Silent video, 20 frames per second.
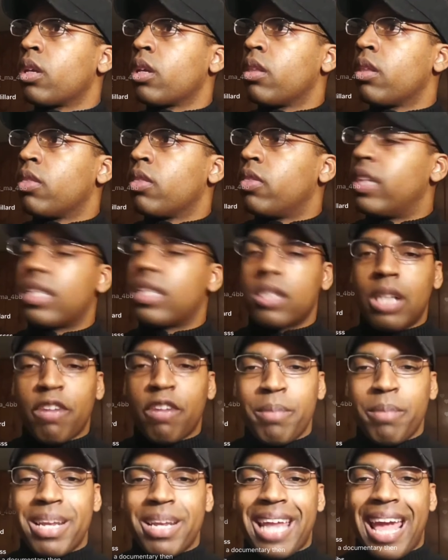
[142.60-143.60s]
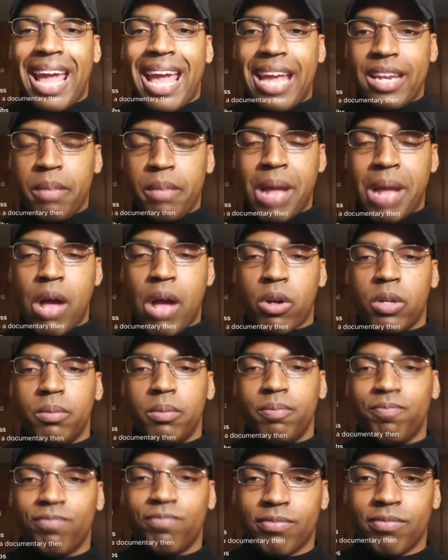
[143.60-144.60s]
This government hated Malcolm,
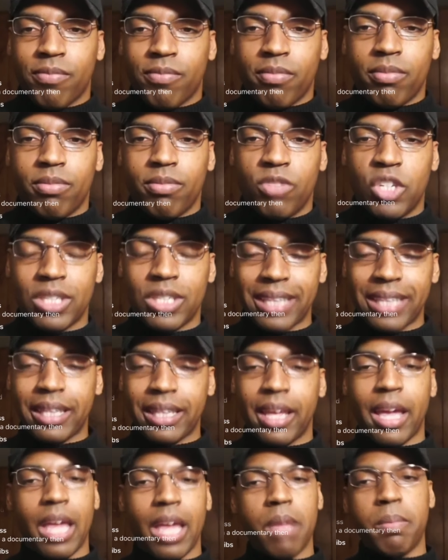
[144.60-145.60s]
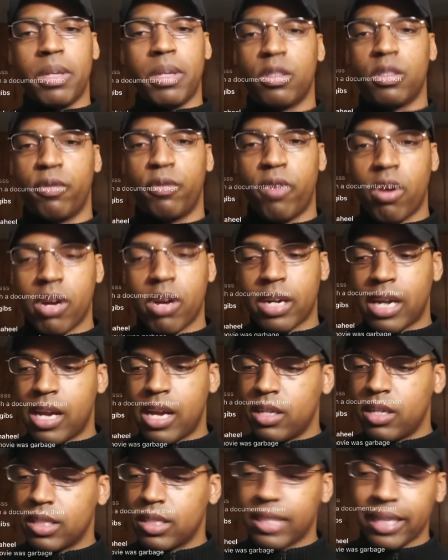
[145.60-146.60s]
just like they hate Minister Farrakhan,
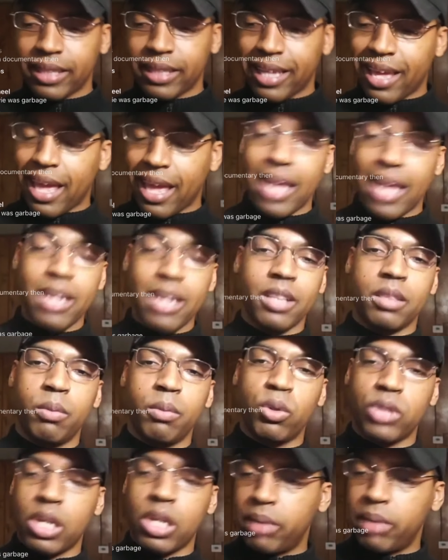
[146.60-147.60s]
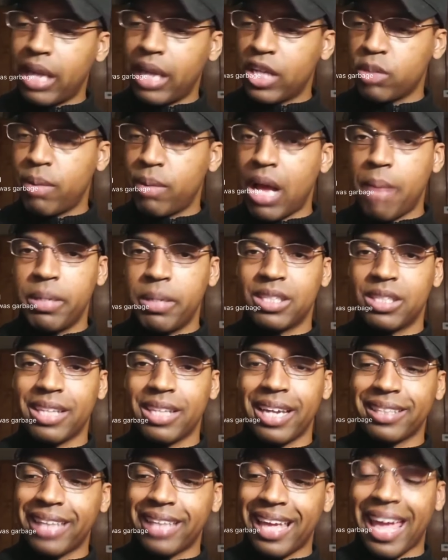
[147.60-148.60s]
just like they hated the Most Honorable Elijah Muhammad, just like
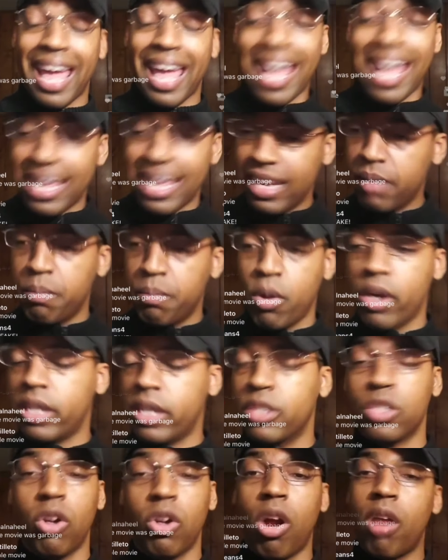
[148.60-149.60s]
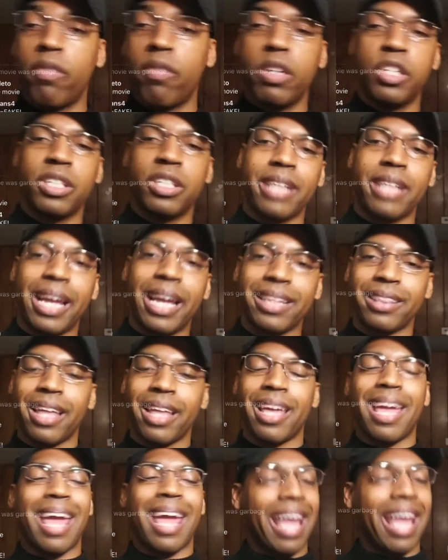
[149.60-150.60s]
they hated Marcus Garvey, just like they
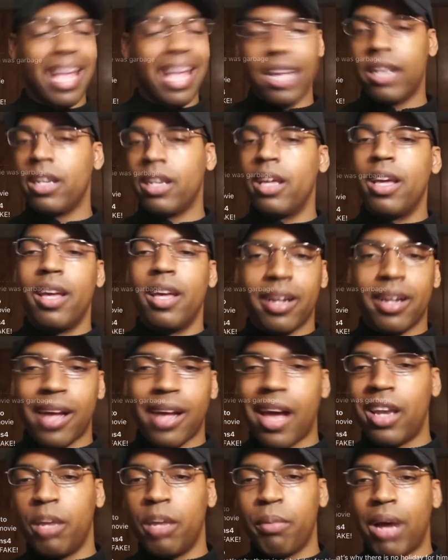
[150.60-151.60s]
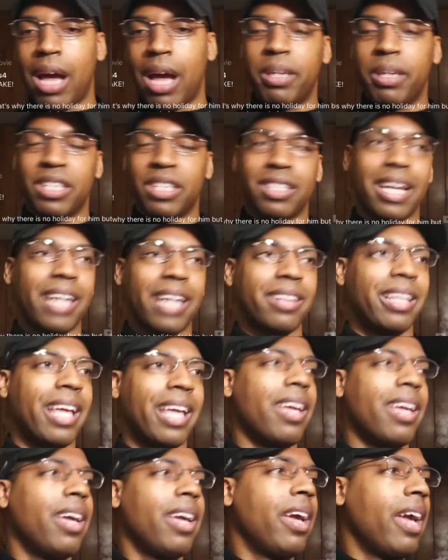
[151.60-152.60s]
hated Khalid Muhammad, just like
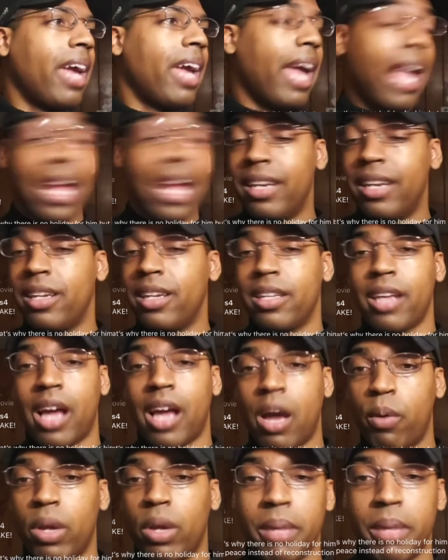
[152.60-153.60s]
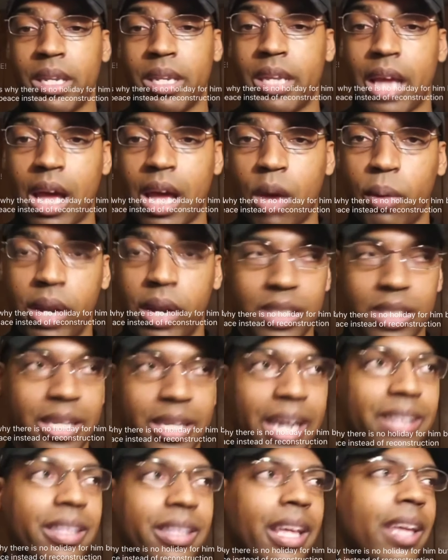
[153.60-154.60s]
they hated Yahweh ben Yahweh, just
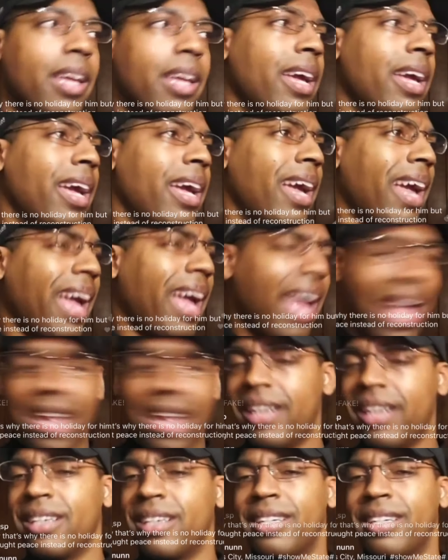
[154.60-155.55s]
like they hated